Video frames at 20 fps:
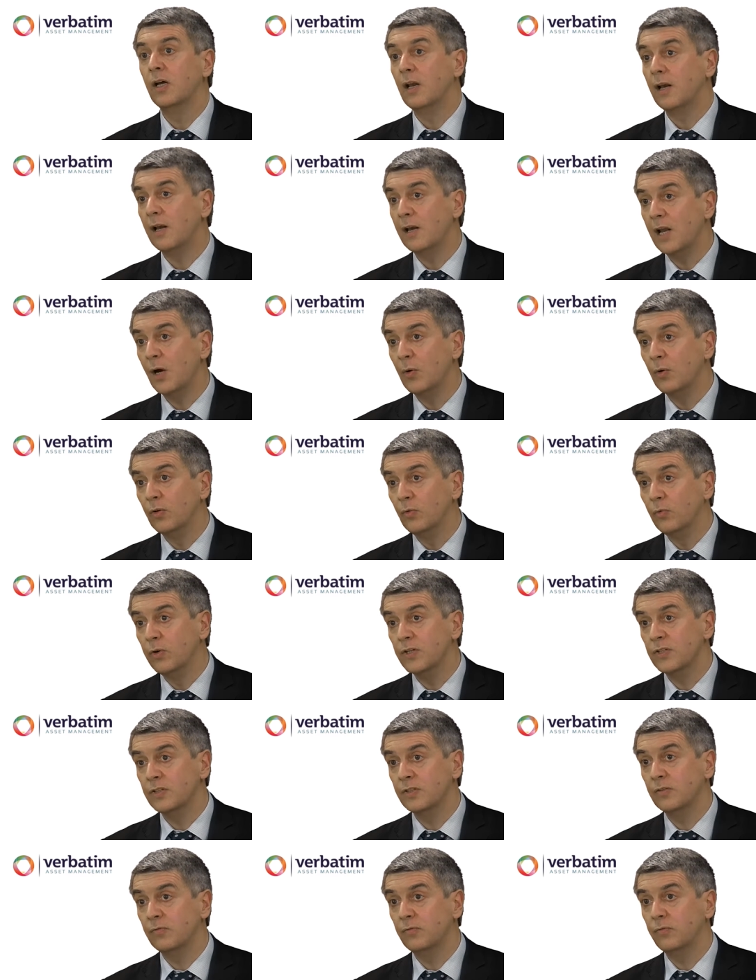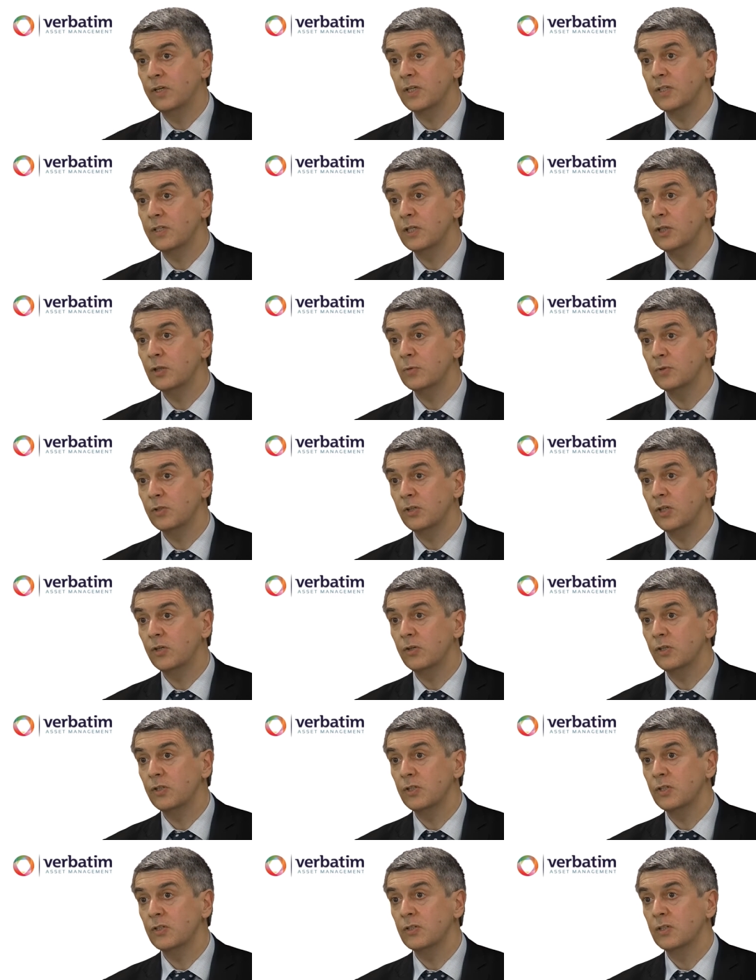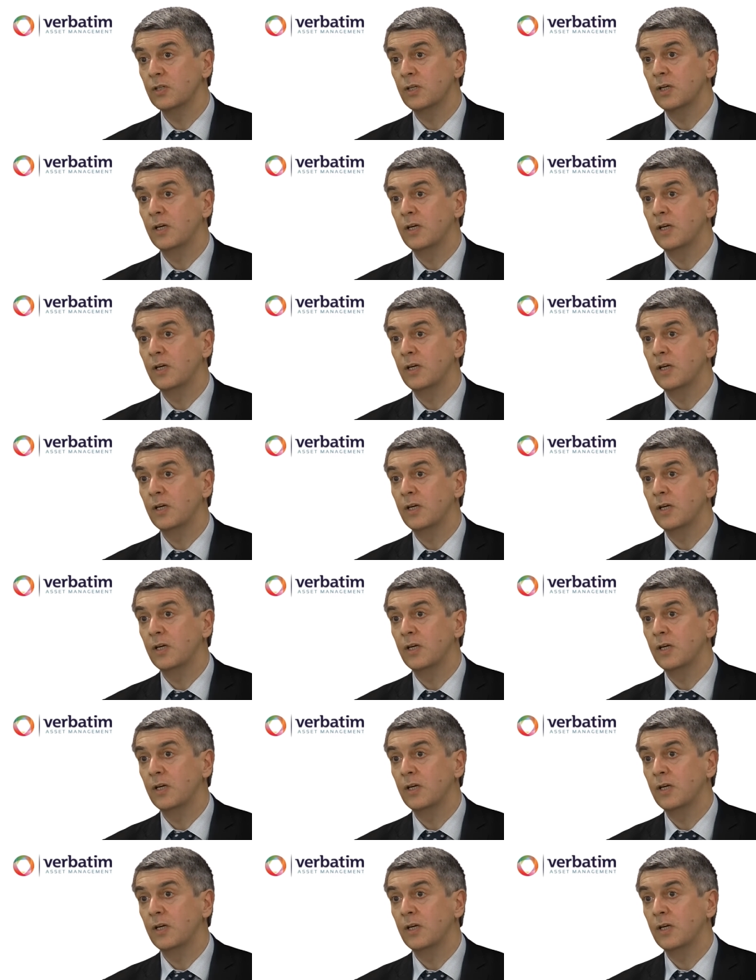lower risk fixed income securities.